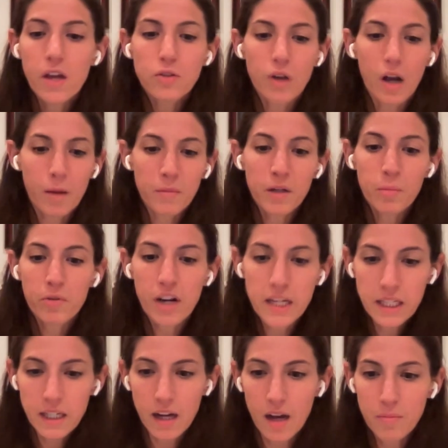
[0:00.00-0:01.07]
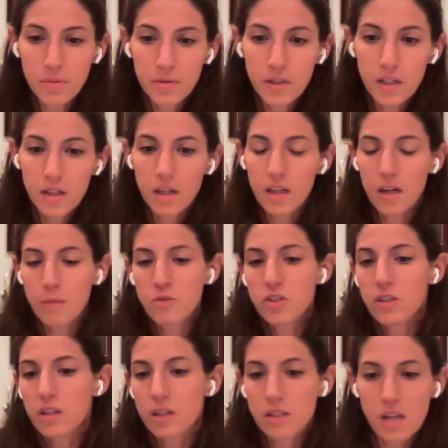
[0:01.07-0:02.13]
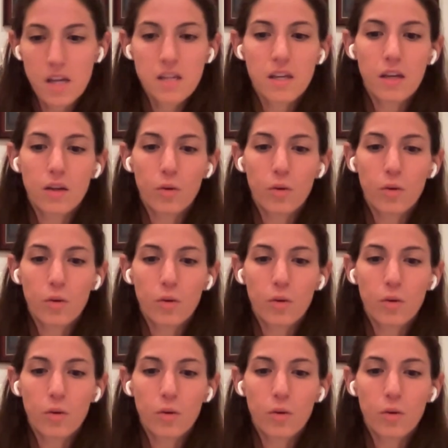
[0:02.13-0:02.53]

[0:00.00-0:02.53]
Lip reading: So I'm going to break it up, and I'm just going to take it